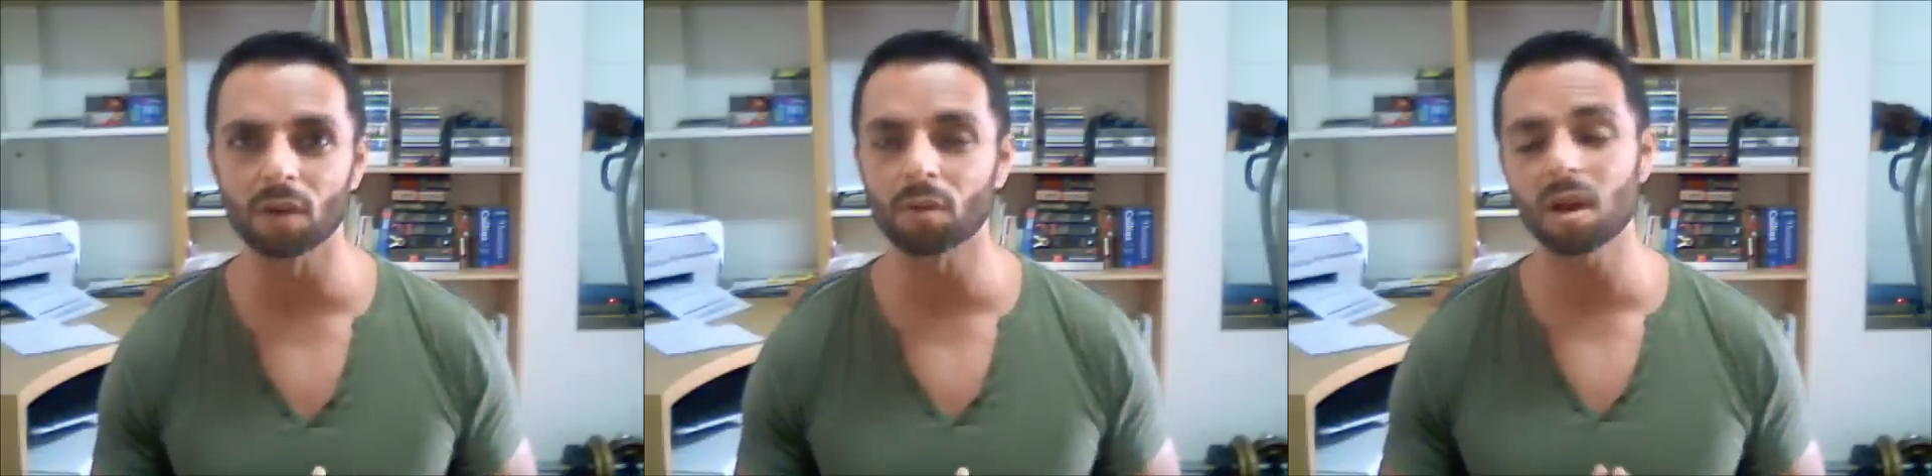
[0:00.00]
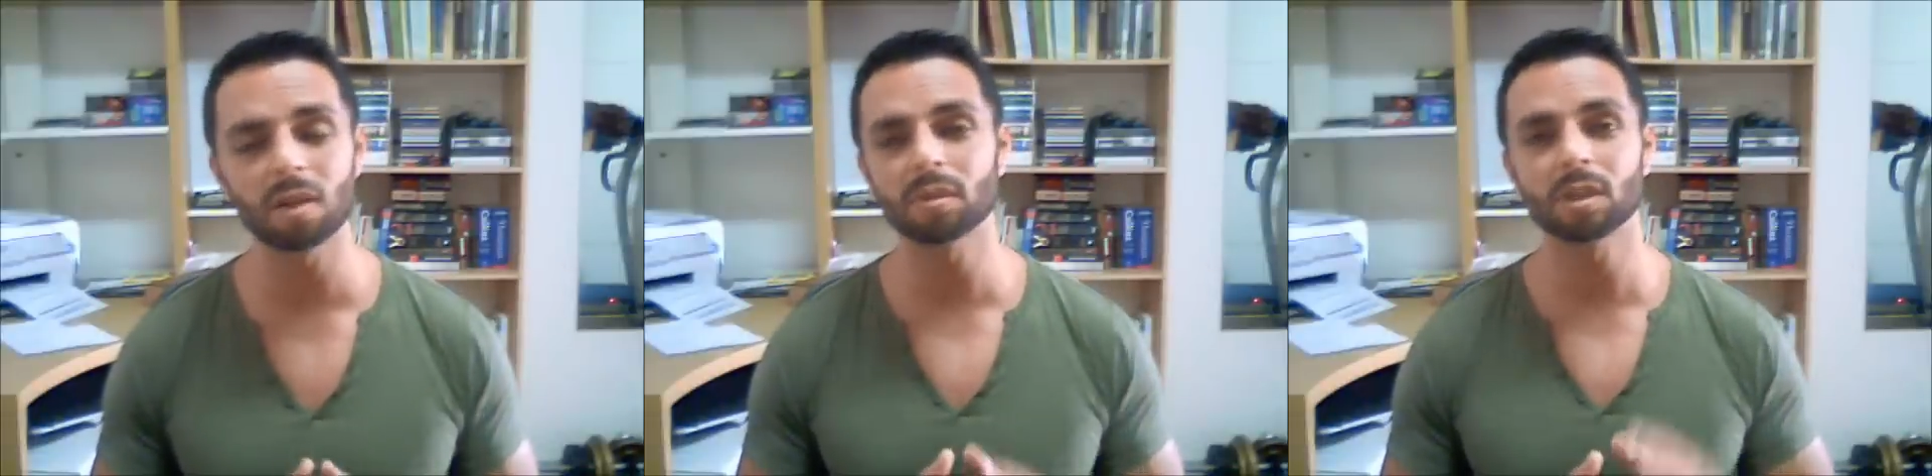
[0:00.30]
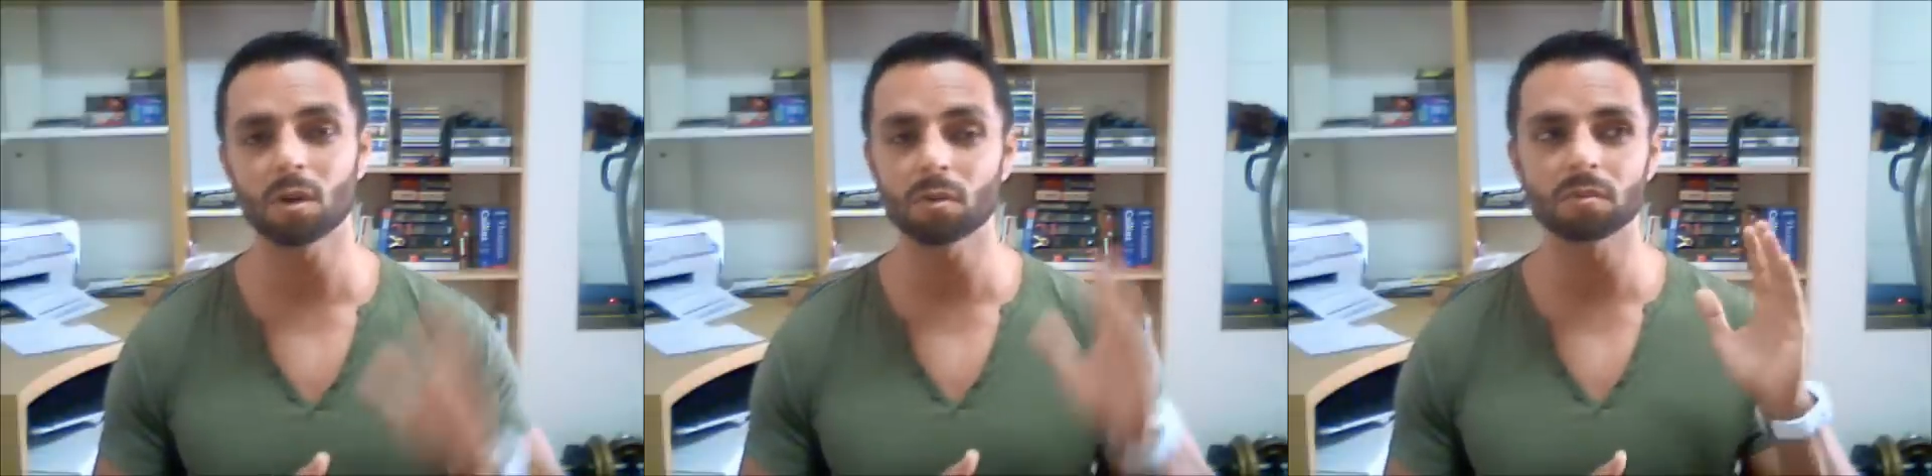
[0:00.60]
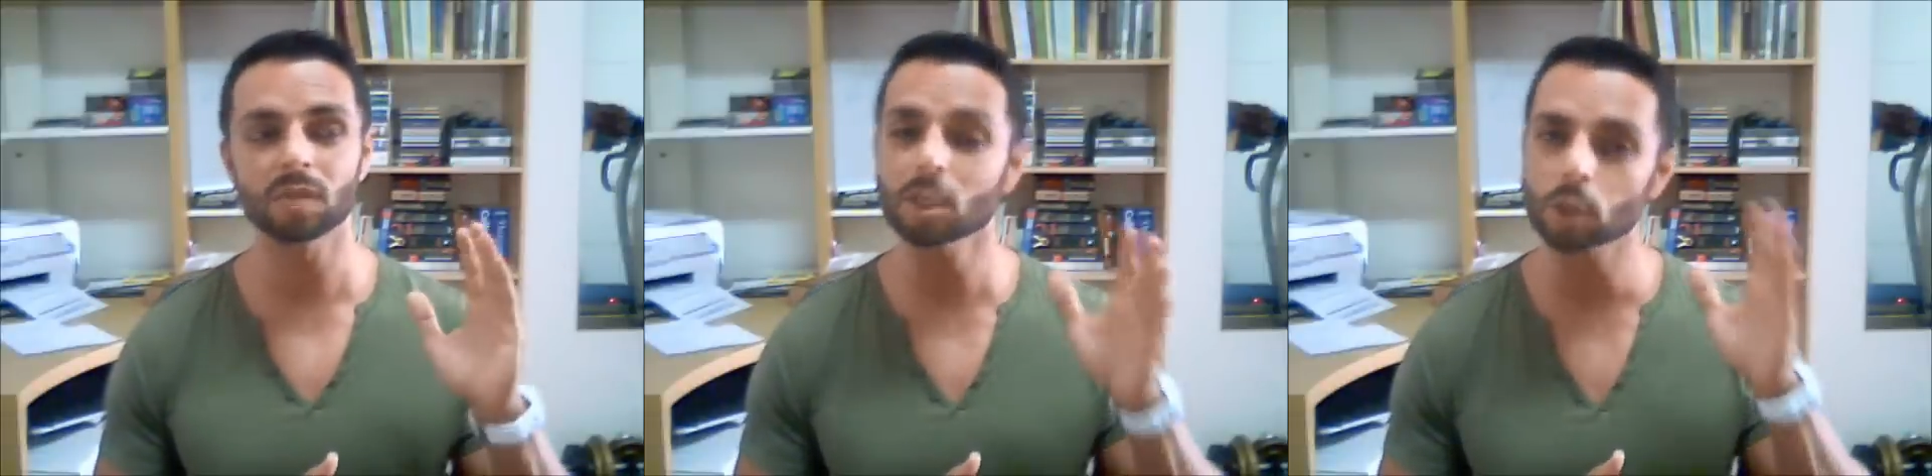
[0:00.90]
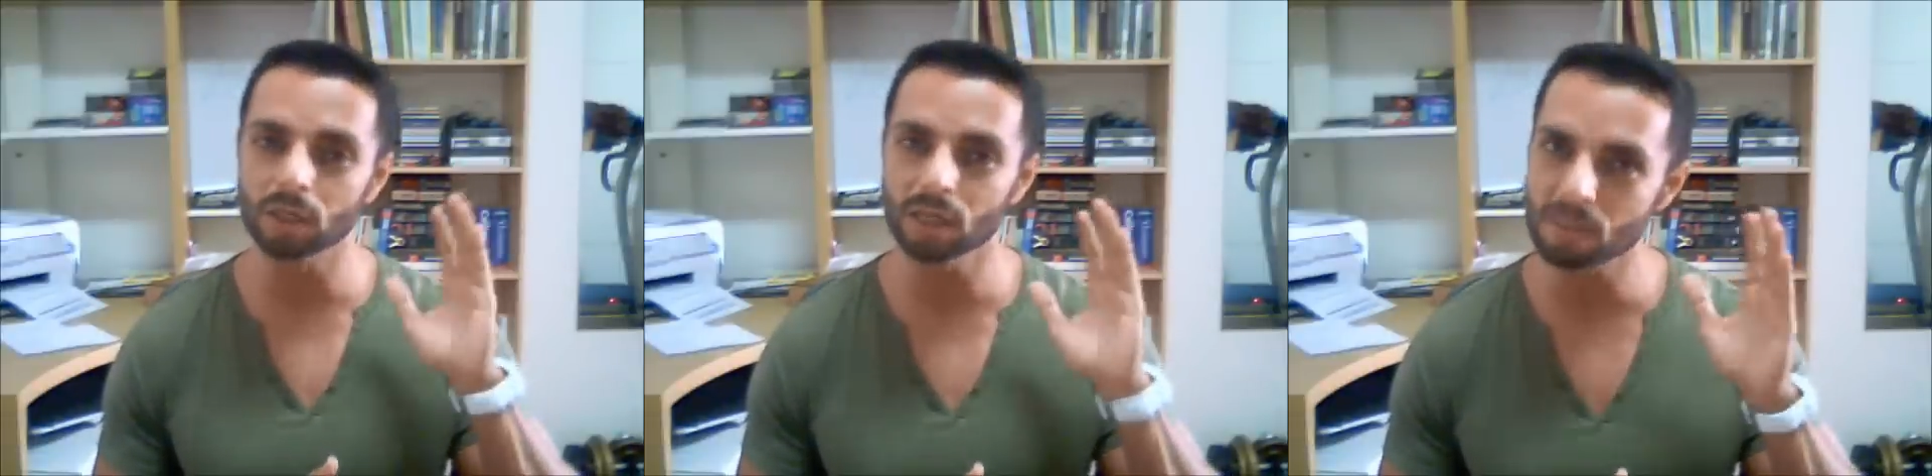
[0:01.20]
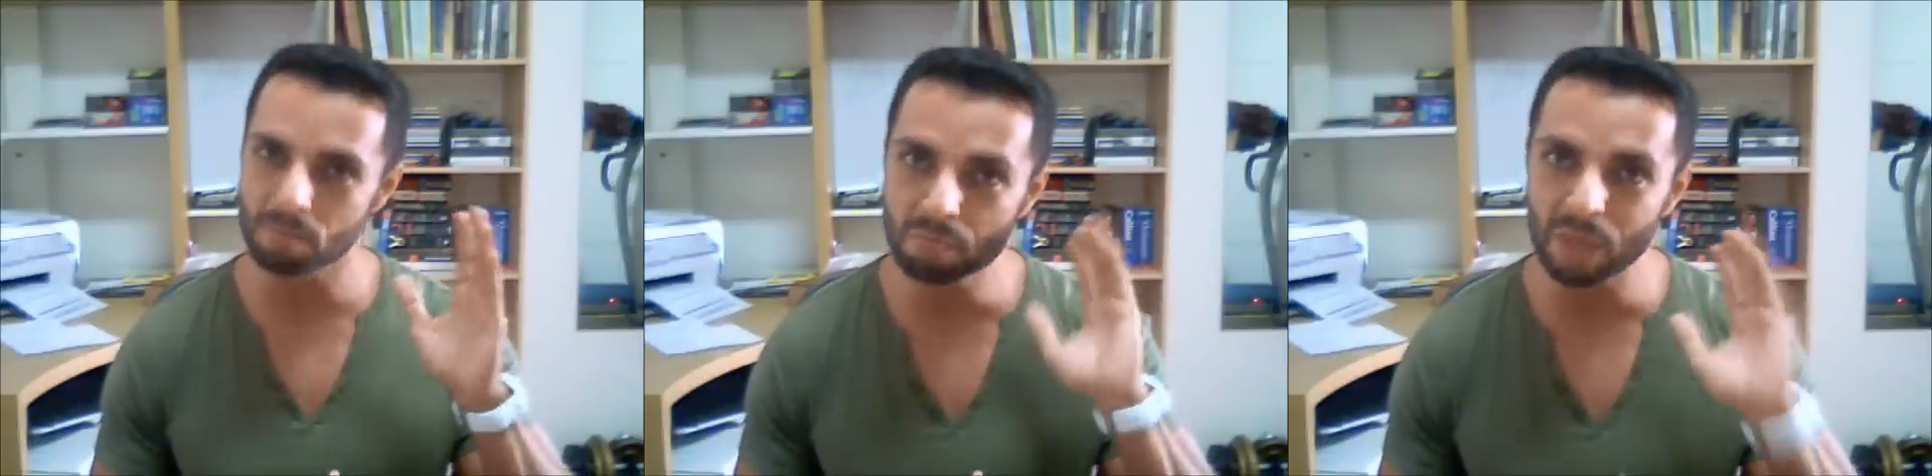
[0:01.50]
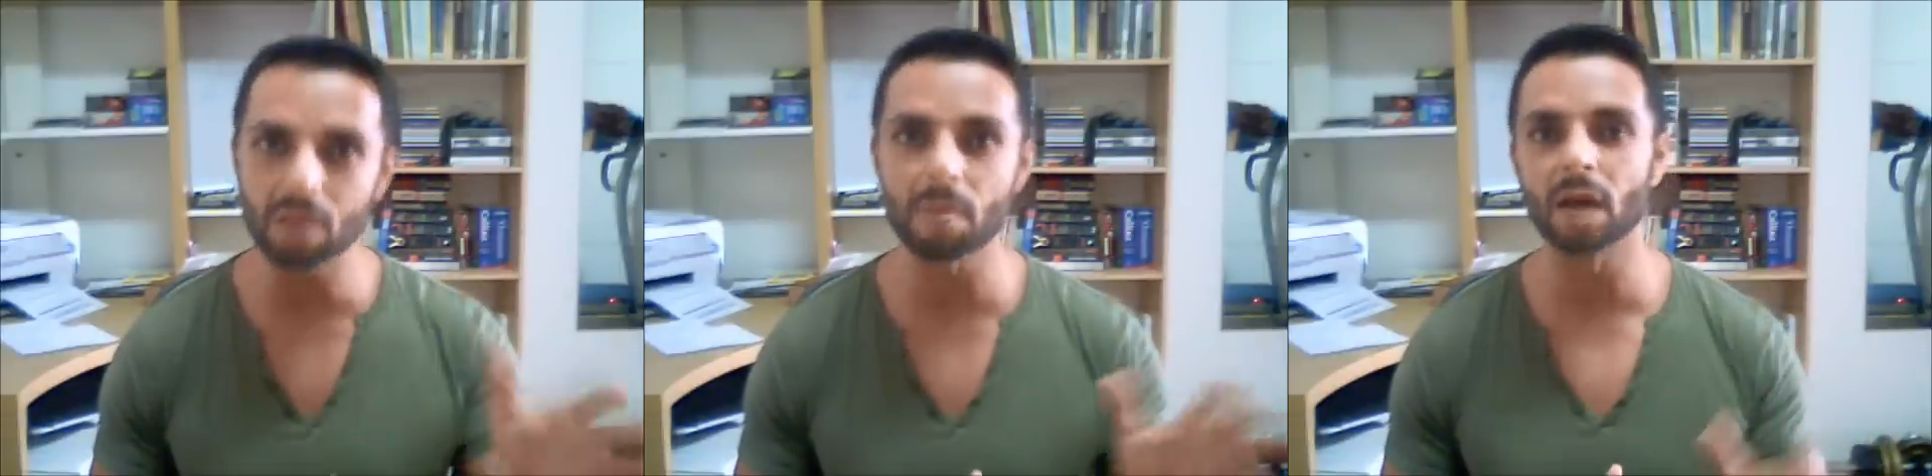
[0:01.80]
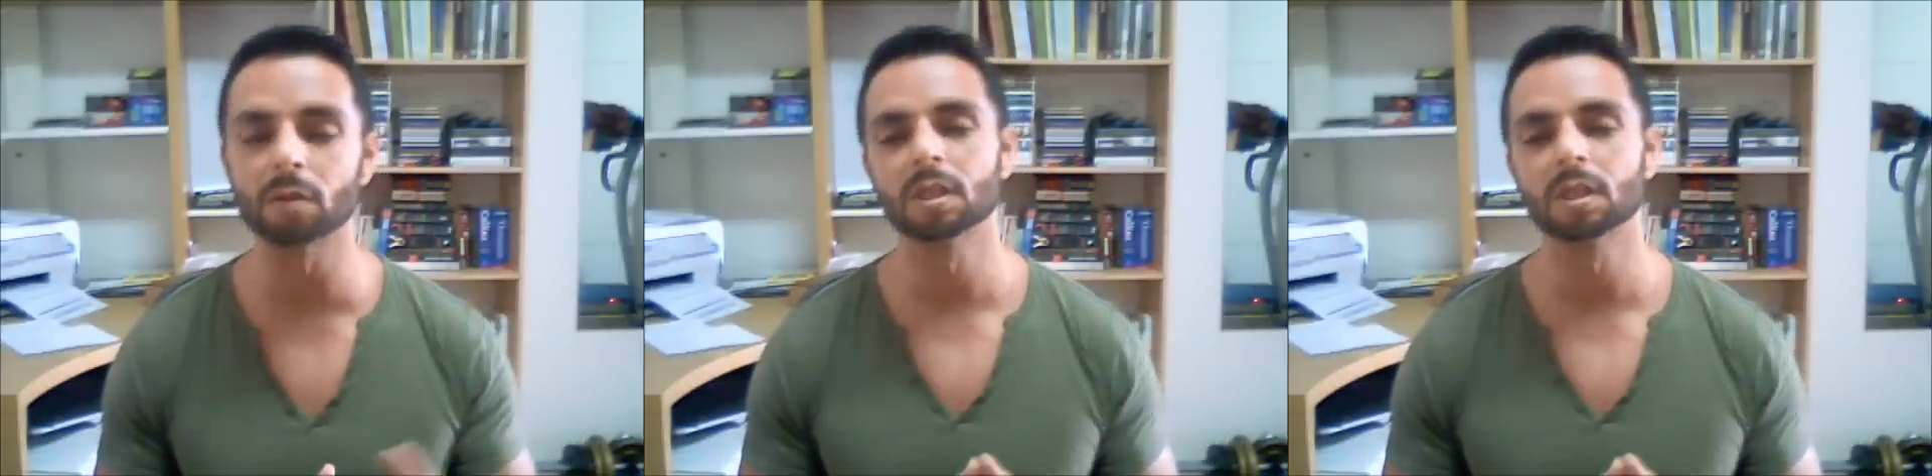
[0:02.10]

or that's a big amount.